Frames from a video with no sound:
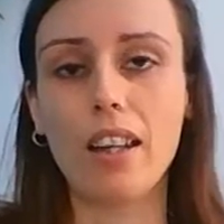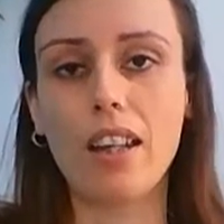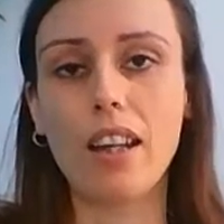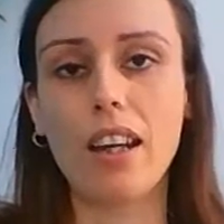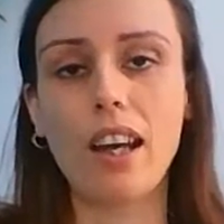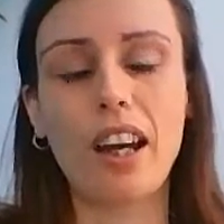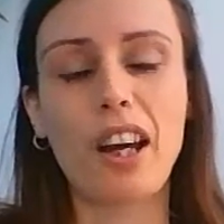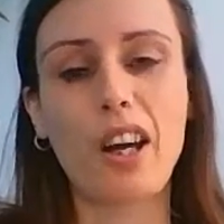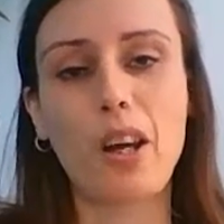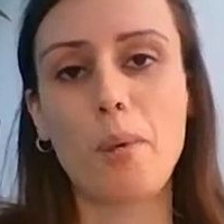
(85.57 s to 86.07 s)

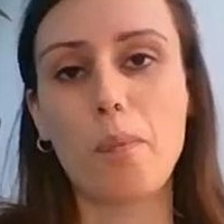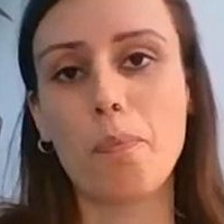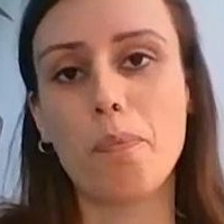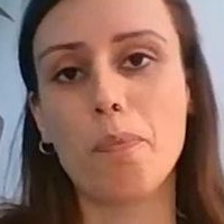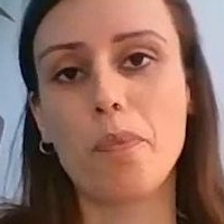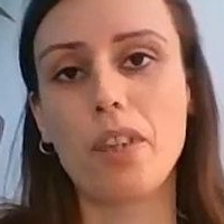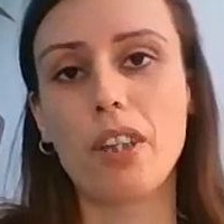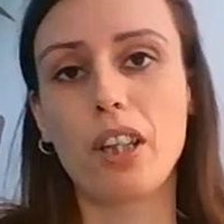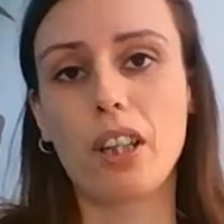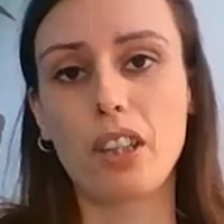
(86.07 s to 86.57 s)

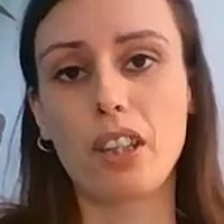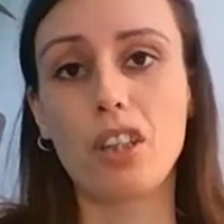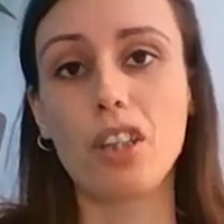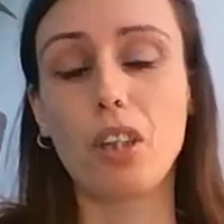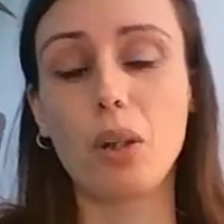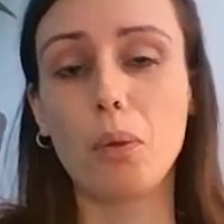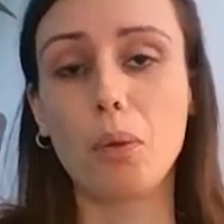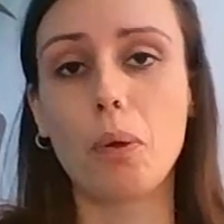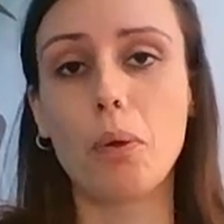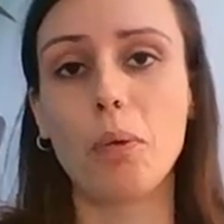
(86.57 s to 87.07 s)
And so
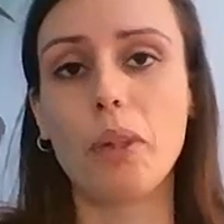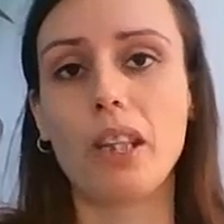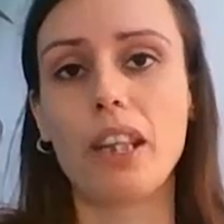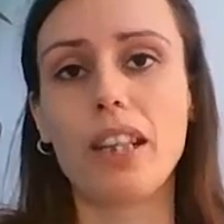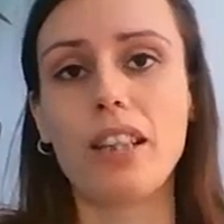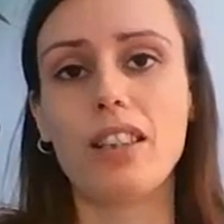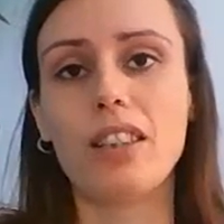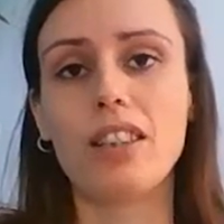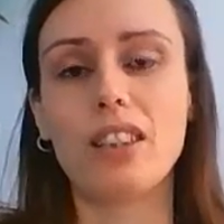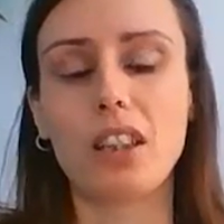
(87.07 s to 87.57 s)
what we need
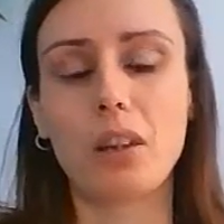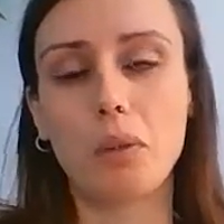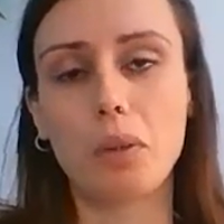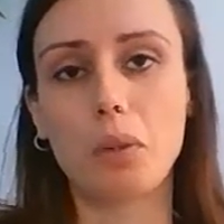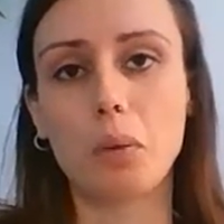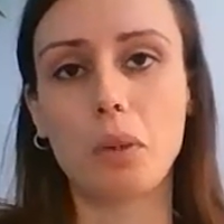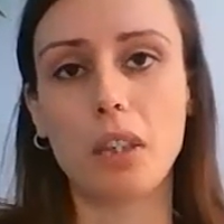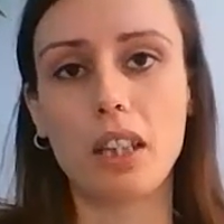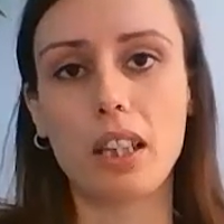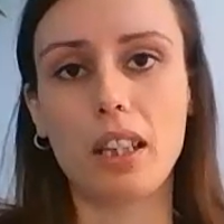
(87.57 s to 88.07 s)
to do is
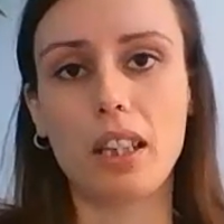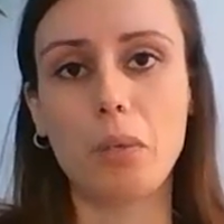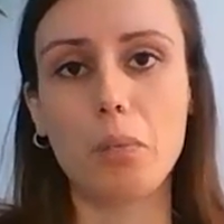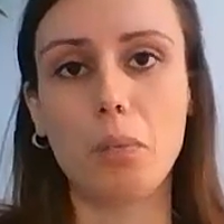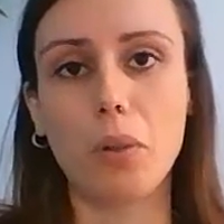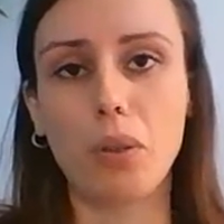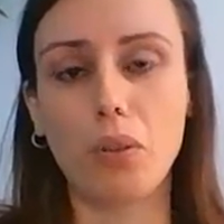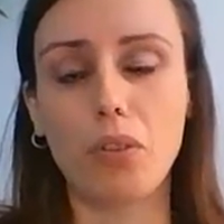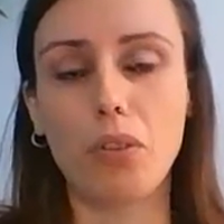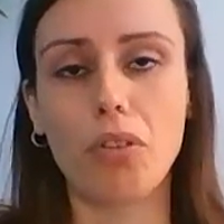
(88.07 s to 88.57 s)
we need to
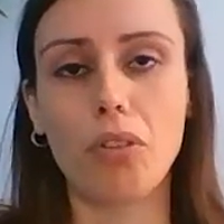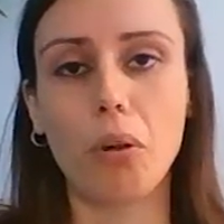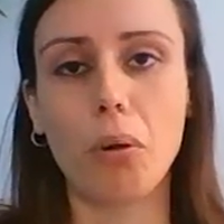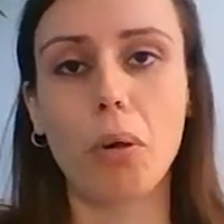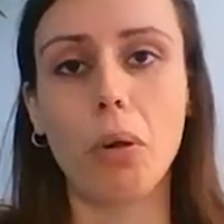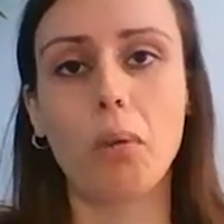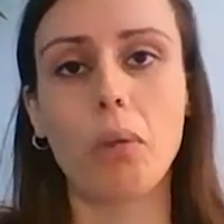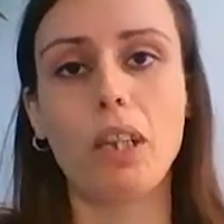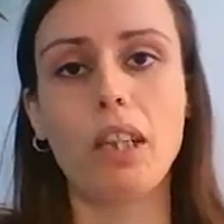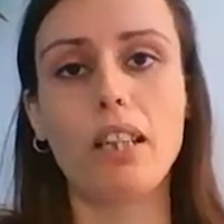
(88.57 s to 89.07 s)
move through it,
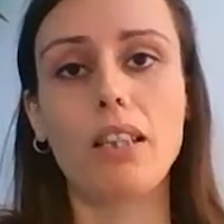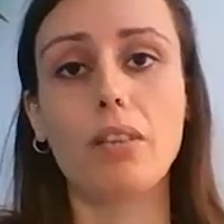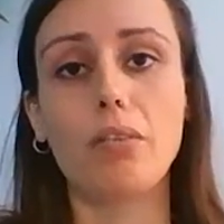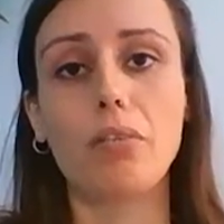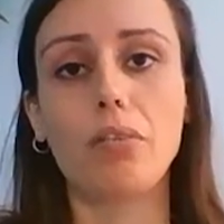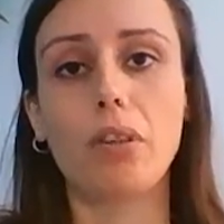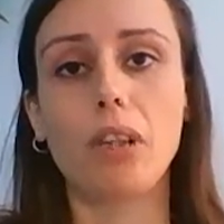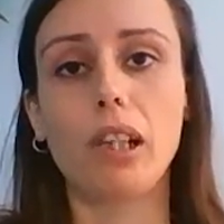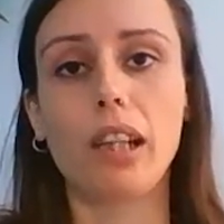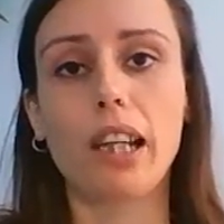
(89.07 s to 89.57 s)
we need to
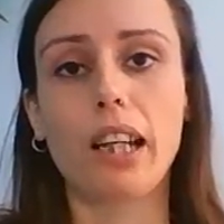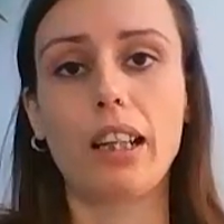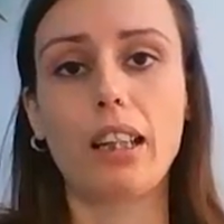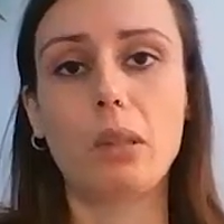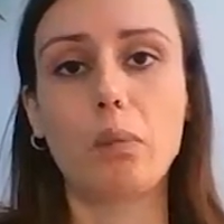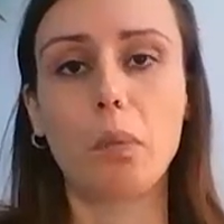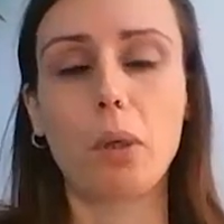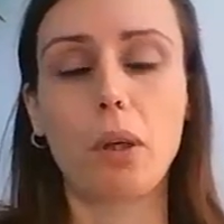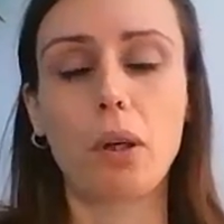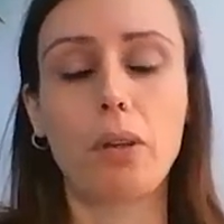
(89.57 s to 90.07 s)
fully
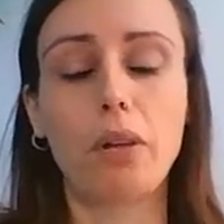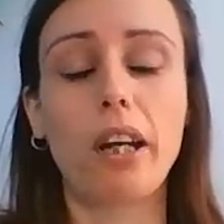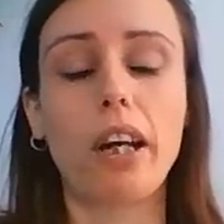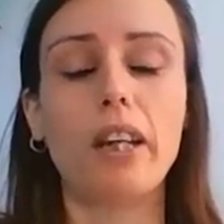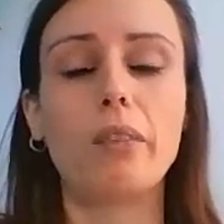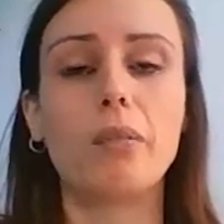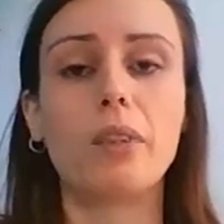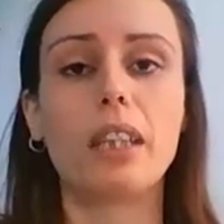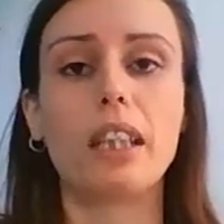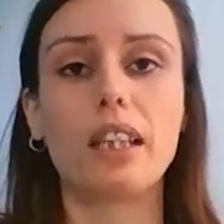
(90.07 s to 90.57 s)
explore it, and
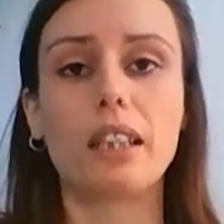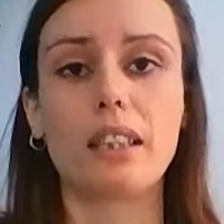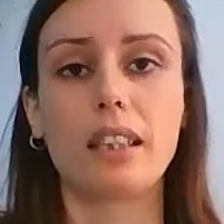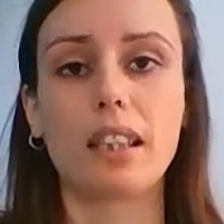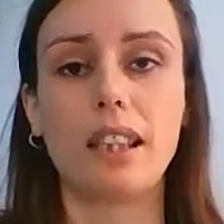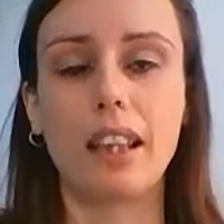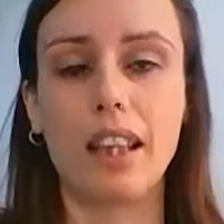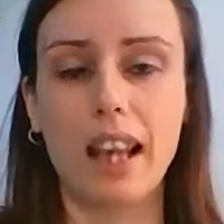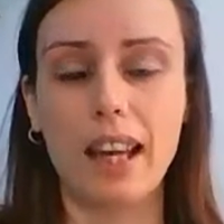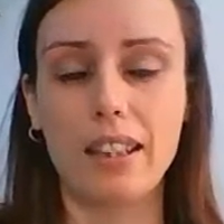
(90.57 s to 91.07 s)
we need to
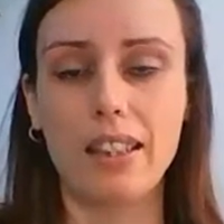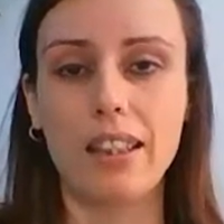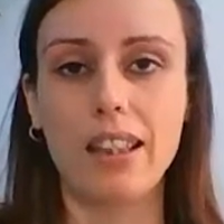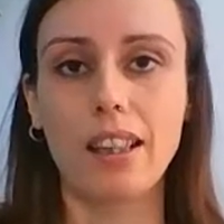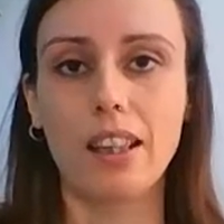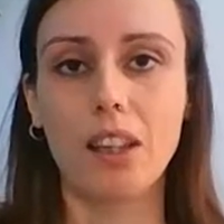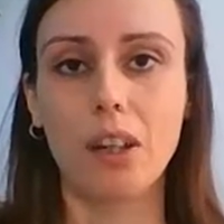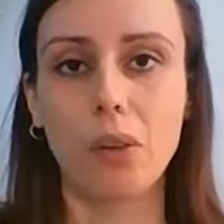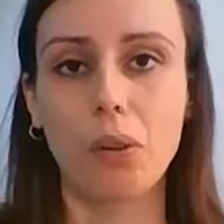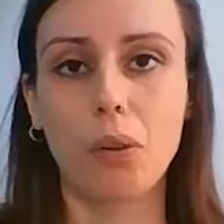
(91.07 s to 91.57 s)
let it
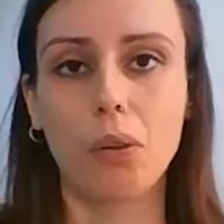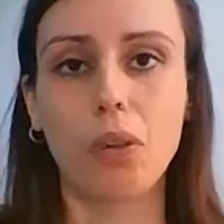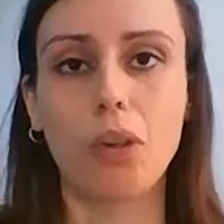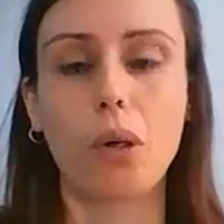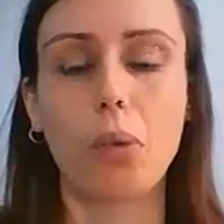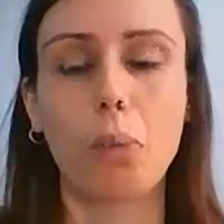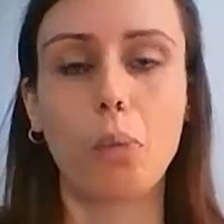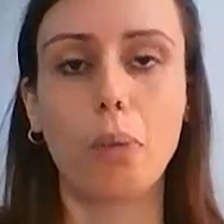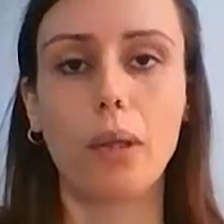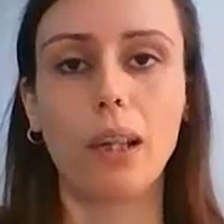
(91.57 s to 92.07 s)
go
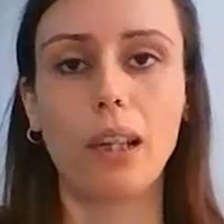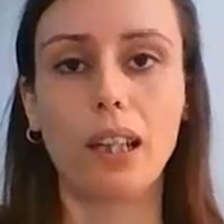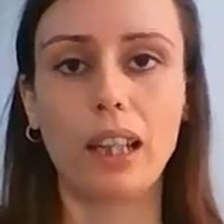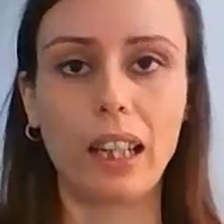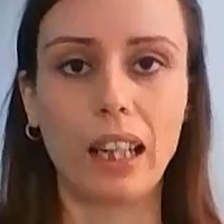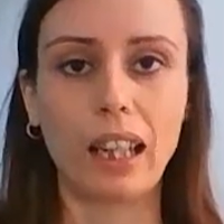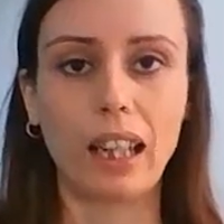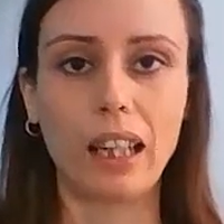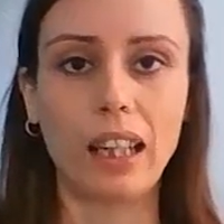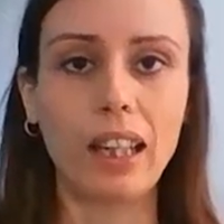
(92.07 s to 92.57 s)

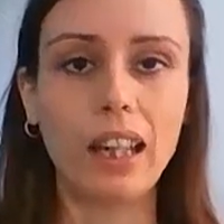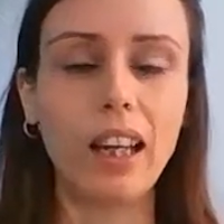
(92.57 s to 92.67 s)
completely.